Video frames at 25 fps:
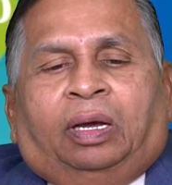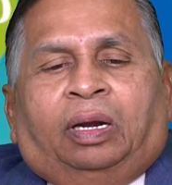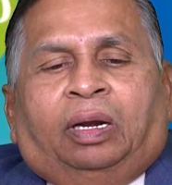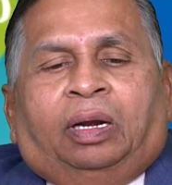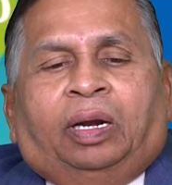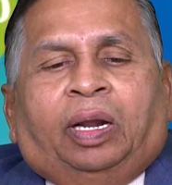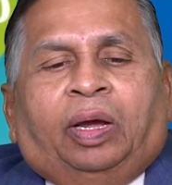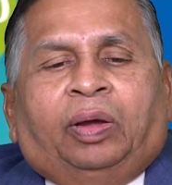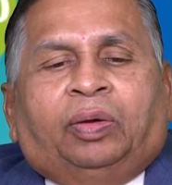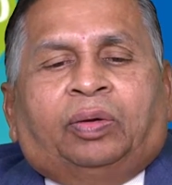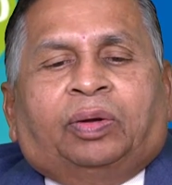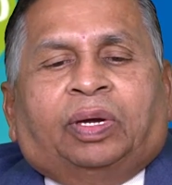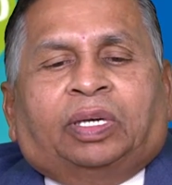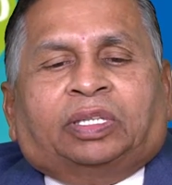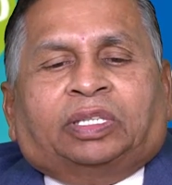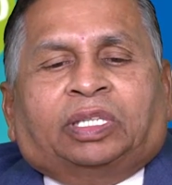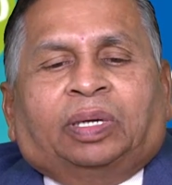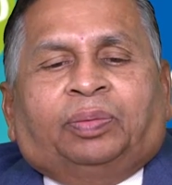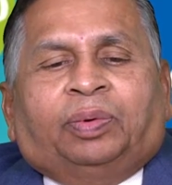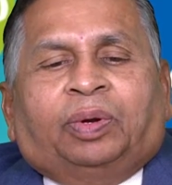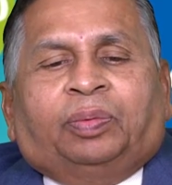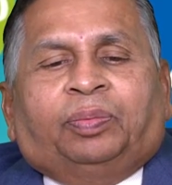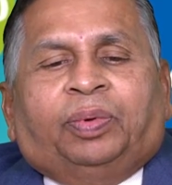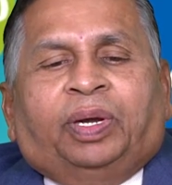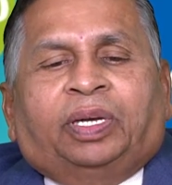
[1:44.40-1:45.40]
Live
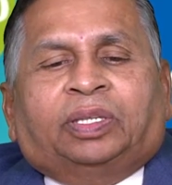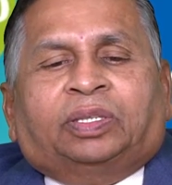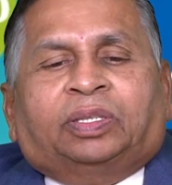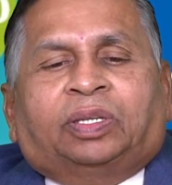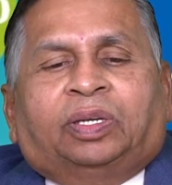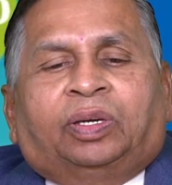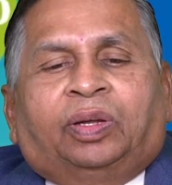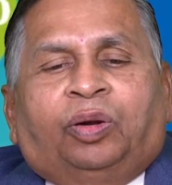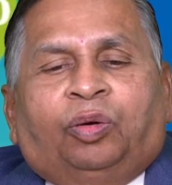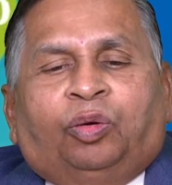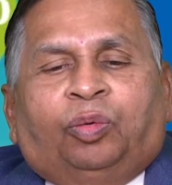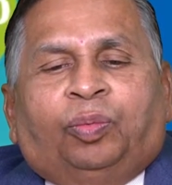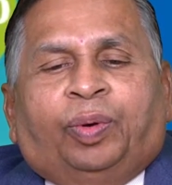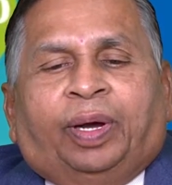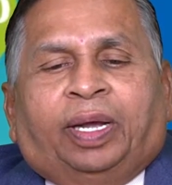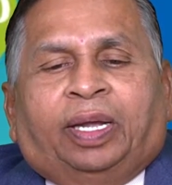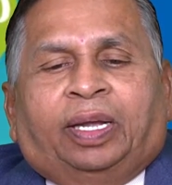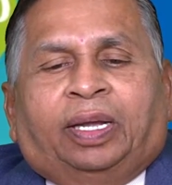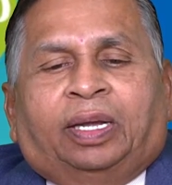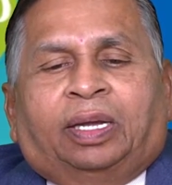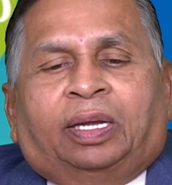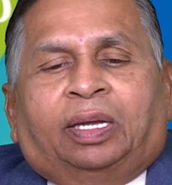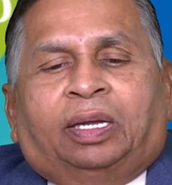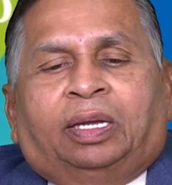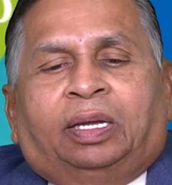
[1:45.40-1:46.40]
customer base grew
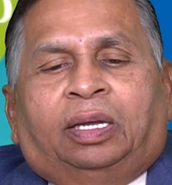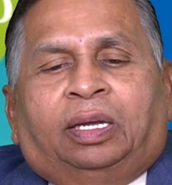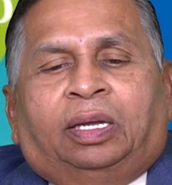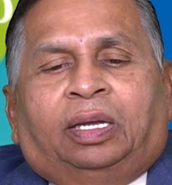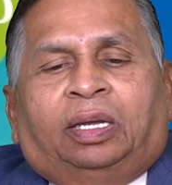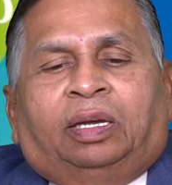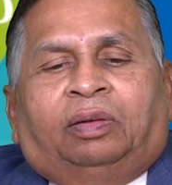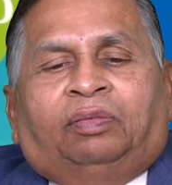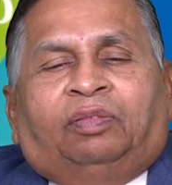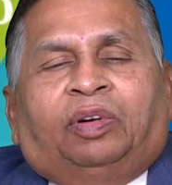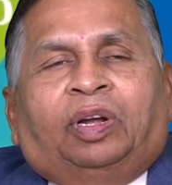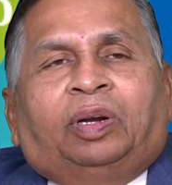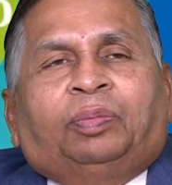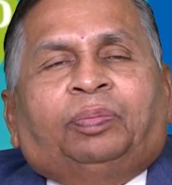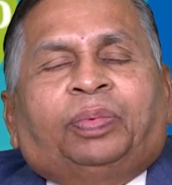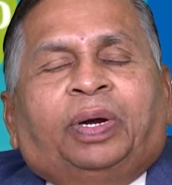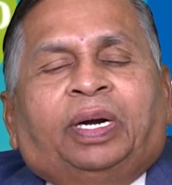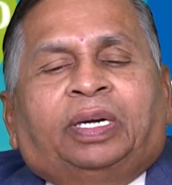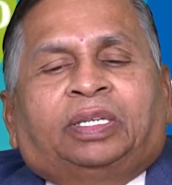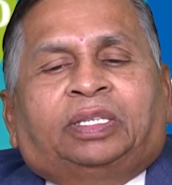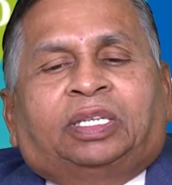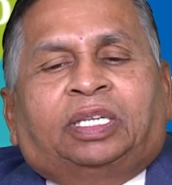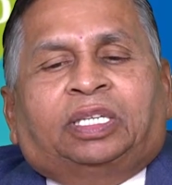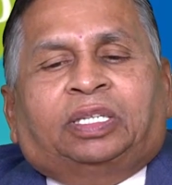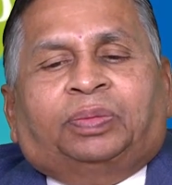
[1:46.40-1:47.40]
by
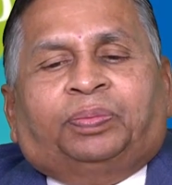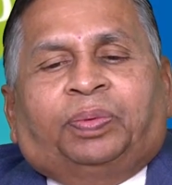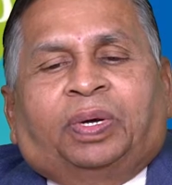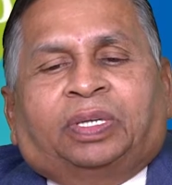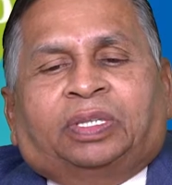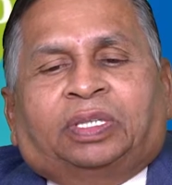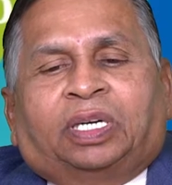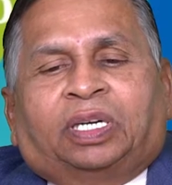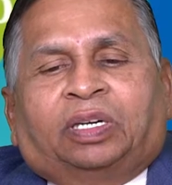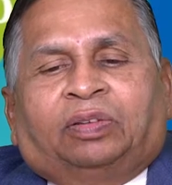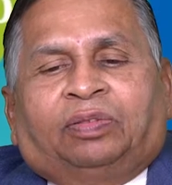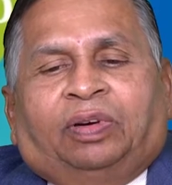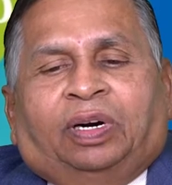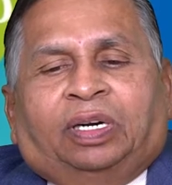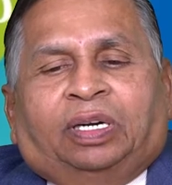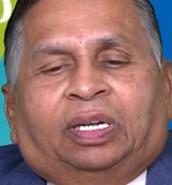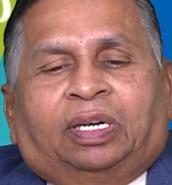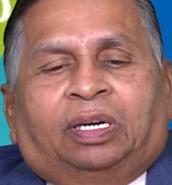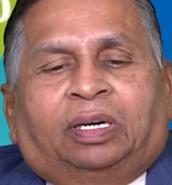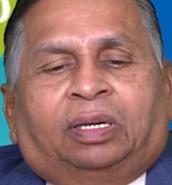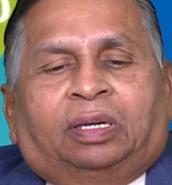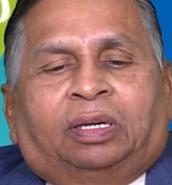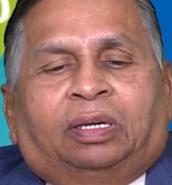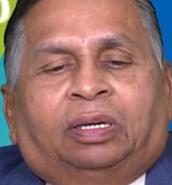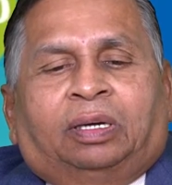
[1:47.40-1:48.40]
1.6%
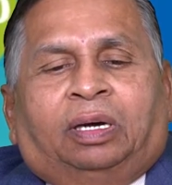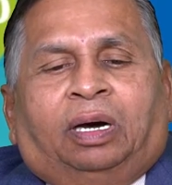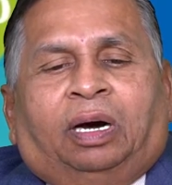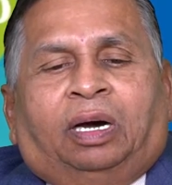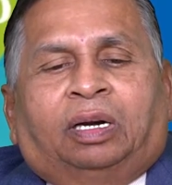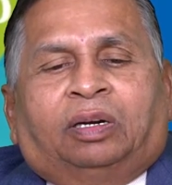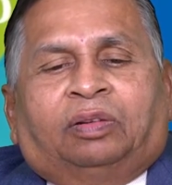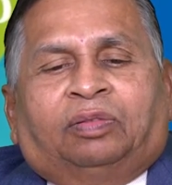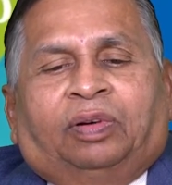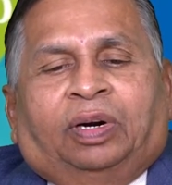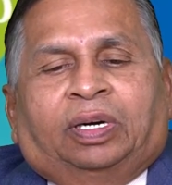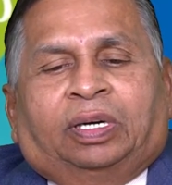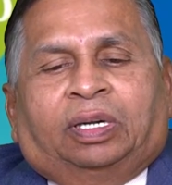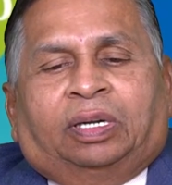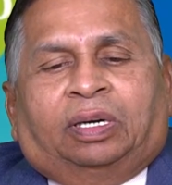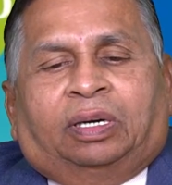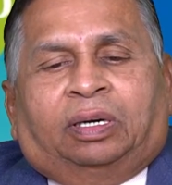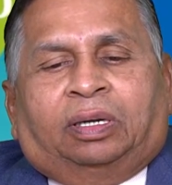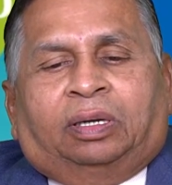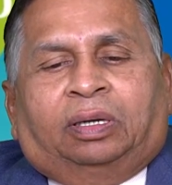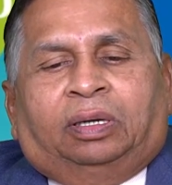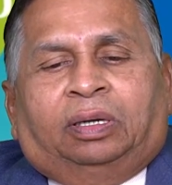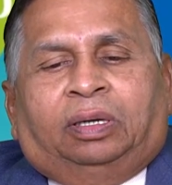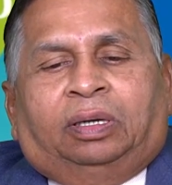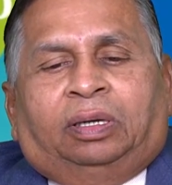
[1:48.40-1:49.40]
quarter on
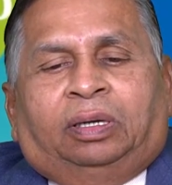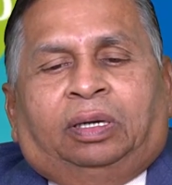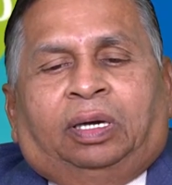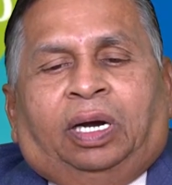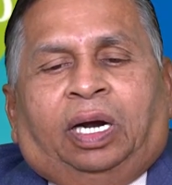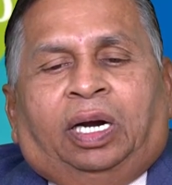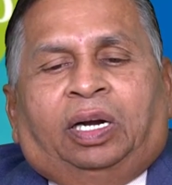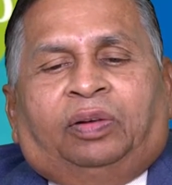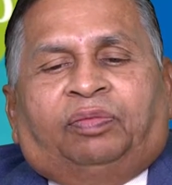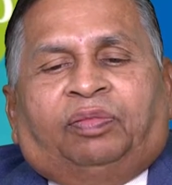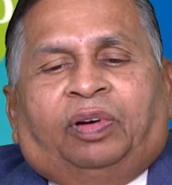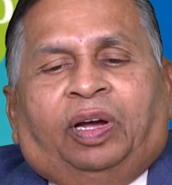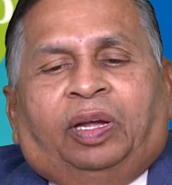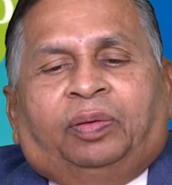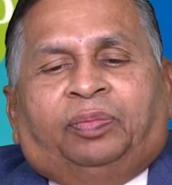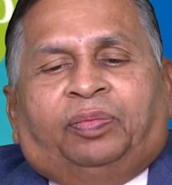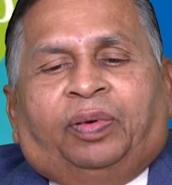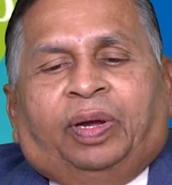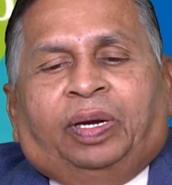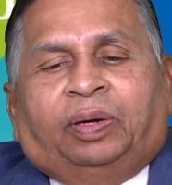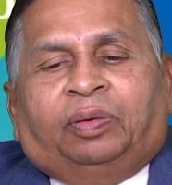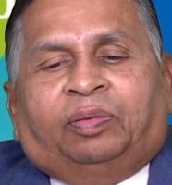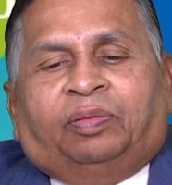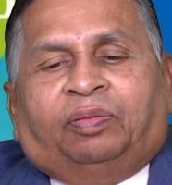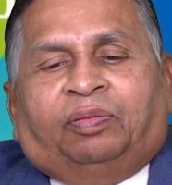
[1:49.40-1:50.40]
quarter and
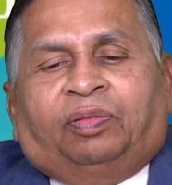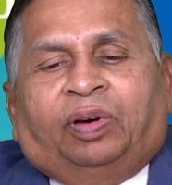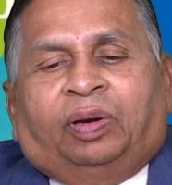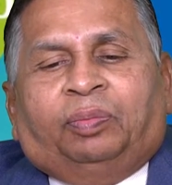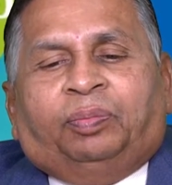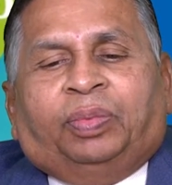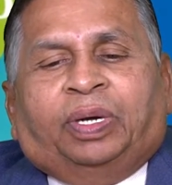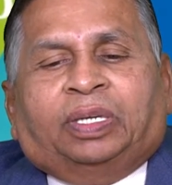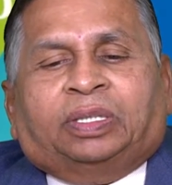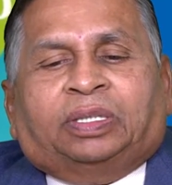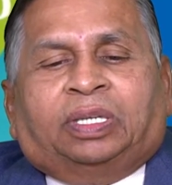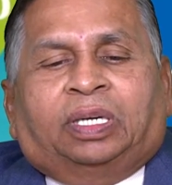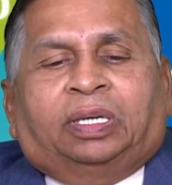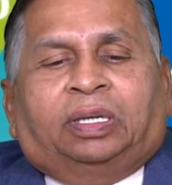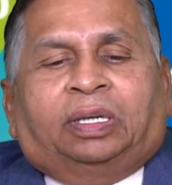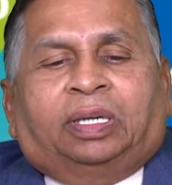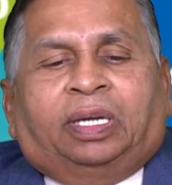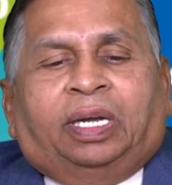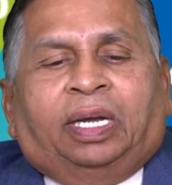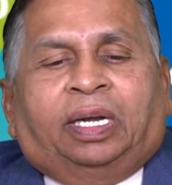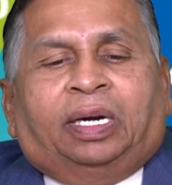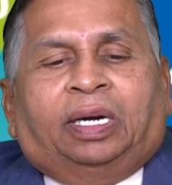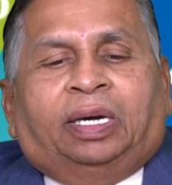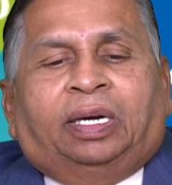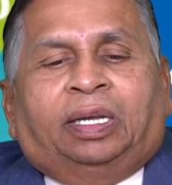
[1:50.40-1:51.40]
5.1%
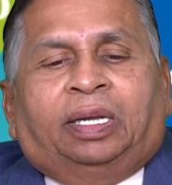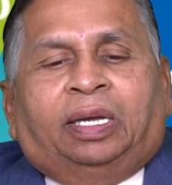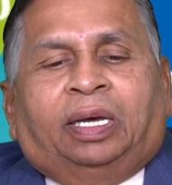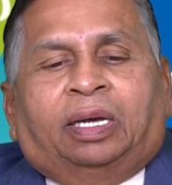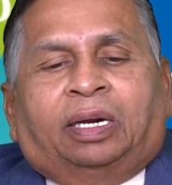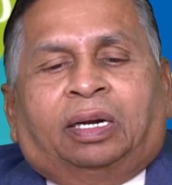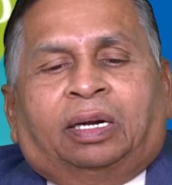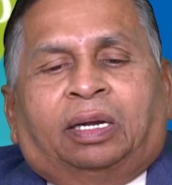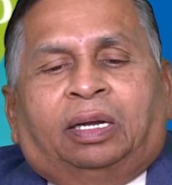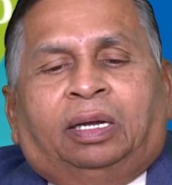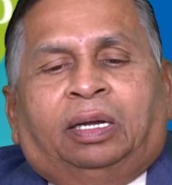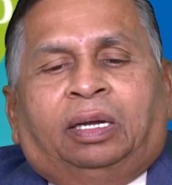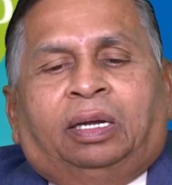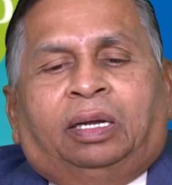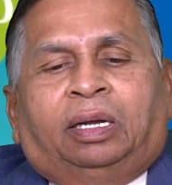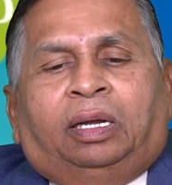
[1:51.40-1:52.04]
year on year.